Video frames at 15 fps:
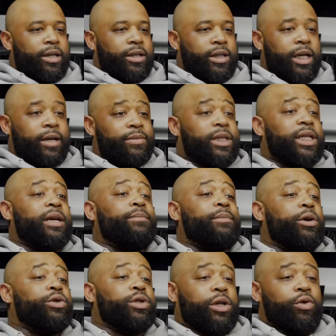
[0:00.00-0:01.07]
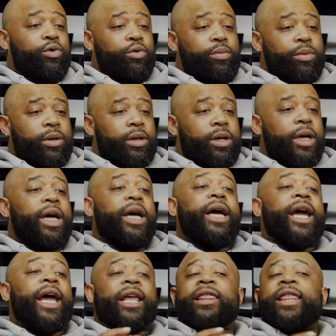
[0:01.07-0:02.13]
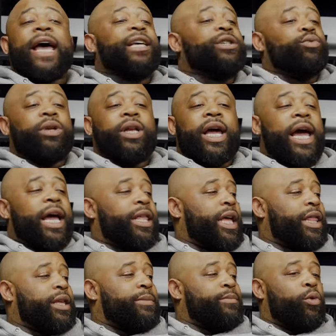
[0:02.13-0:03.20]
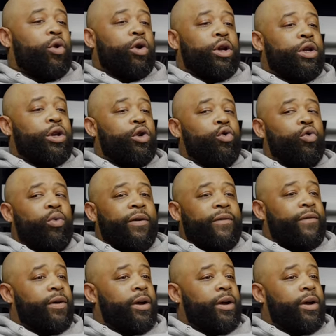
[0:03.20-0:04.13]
GMC Music Group. And that's when it had nothing more to do with